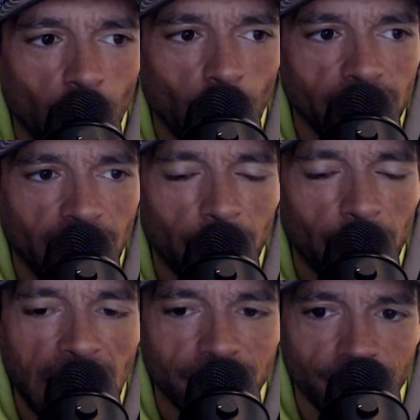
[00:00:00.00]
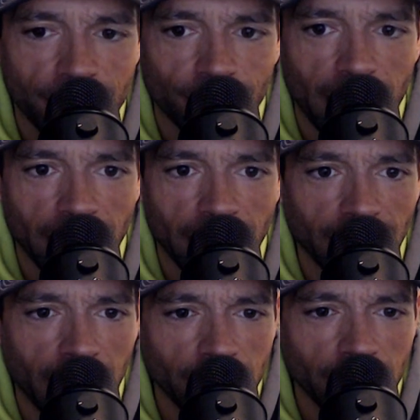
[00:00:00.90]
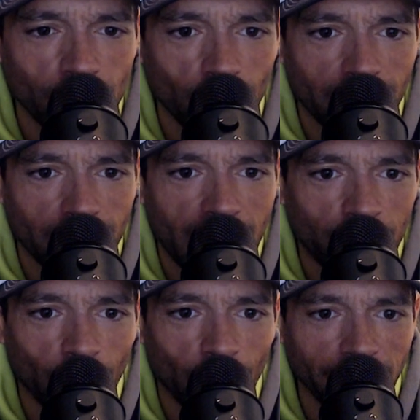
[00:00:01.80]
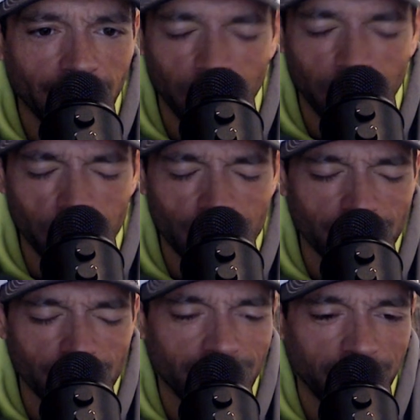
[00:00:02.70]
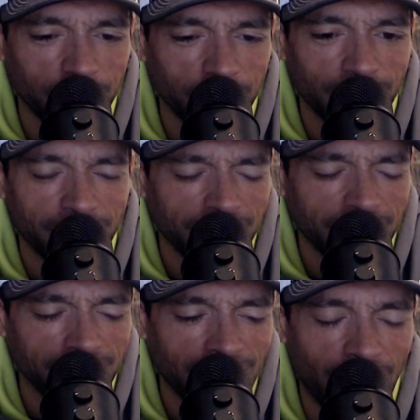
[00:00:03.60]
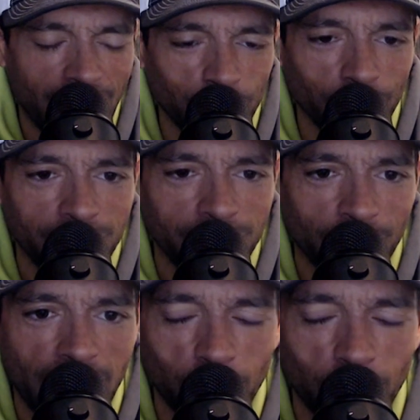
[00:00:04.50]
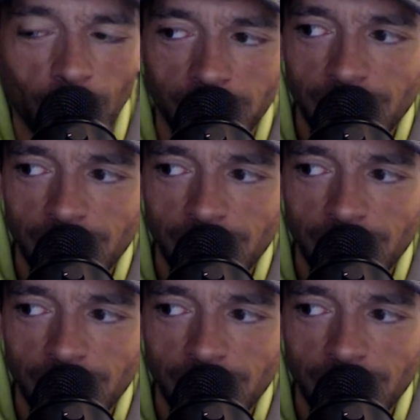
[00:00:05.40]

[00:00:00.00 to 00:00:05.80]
off on Max's leg, and I knew at that point that it was just going to be not good for anyone.